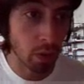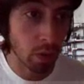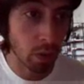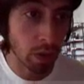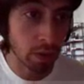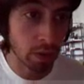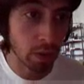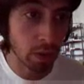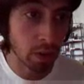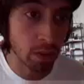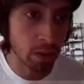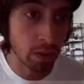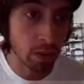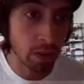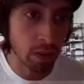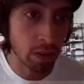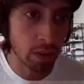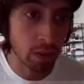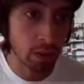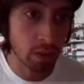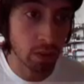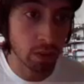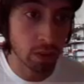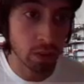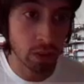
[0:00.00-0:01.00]
So as you can see,
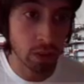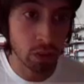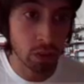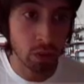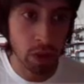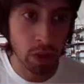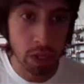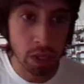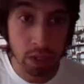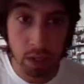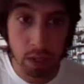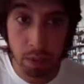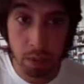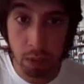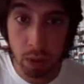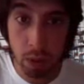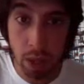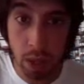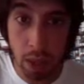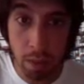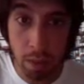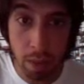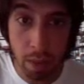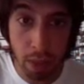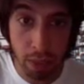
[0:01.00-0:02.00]
this is just a straight
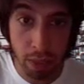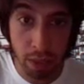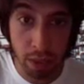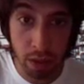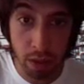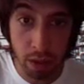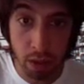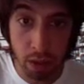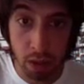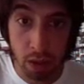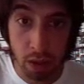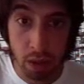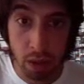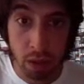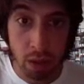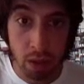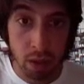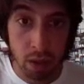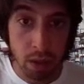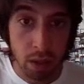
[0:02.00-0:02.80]
wget method.